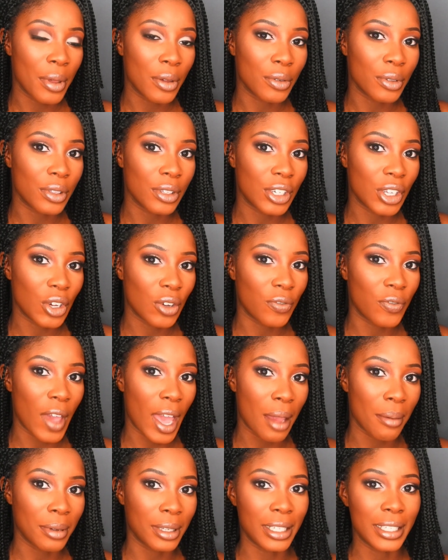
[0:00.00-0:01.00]
It was still
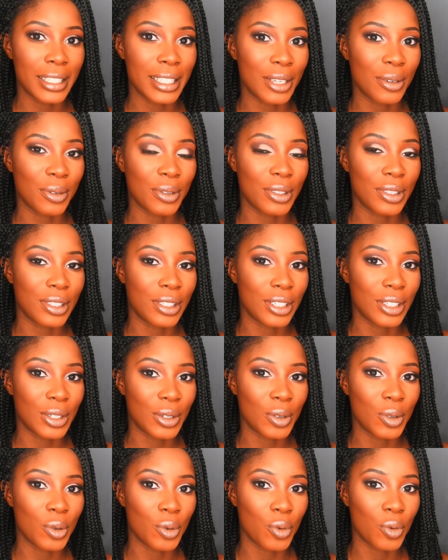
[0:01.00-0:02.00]
fabulous. It was
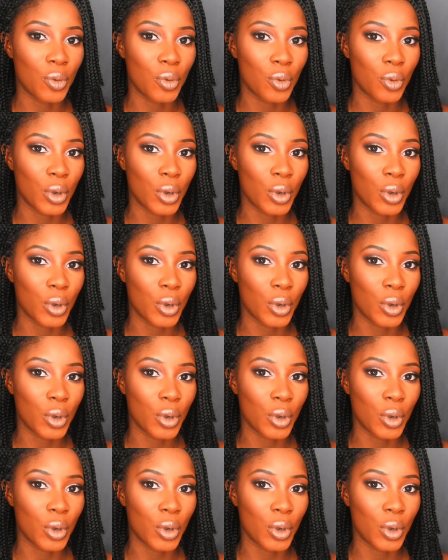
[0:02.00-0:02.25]
still